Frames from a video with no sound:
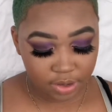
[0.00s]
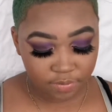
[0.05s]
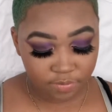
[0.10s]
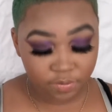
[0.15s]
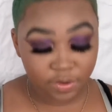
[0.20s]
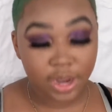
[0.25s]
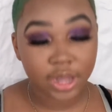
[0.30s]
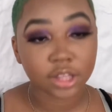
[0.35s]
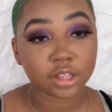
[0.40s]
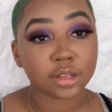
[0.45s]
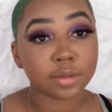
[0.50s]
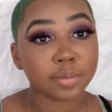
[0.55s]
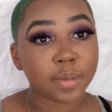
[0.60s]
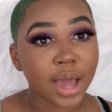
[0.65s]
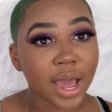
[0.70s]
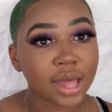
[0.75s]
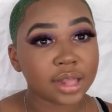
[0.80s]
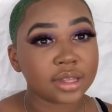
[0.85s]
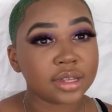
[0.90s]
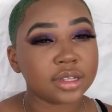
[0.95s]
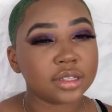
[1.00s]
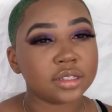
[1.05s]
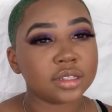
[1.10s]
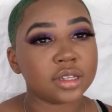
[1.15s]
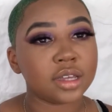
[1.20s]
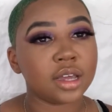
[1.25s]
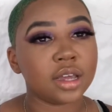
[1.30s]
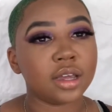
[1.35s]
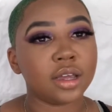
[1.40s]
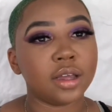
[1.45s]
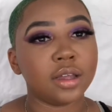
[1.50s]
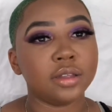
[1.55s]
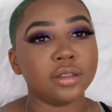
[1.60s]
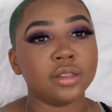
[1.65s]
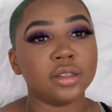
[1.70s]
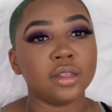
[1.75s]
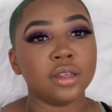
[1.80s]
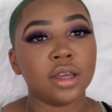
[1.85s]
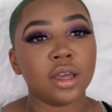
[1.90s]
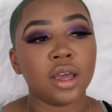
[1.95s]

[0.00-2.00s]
regular palettes, and